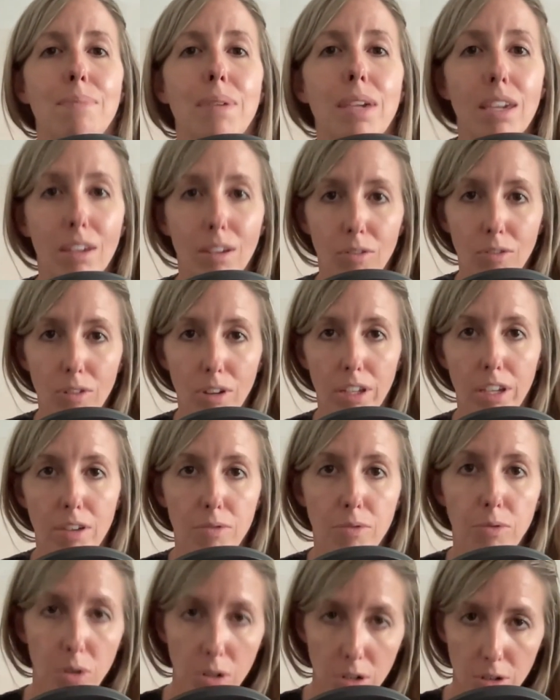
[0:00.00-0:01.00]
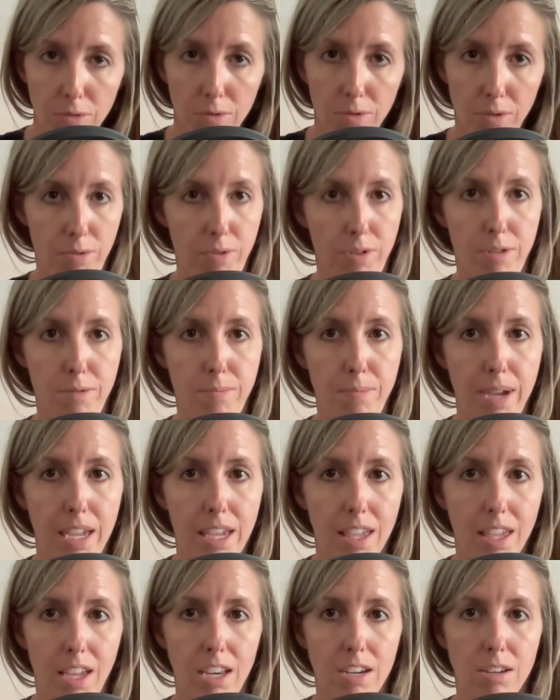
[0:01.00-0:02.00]
being really forceful with my
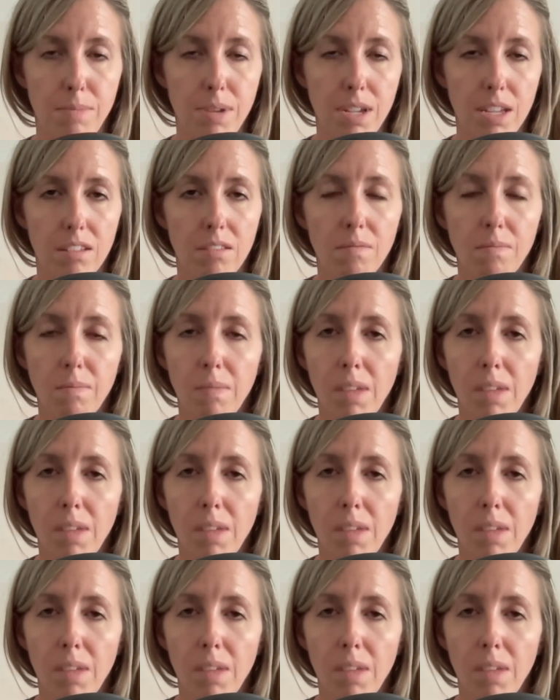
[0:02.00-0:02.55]
engagement.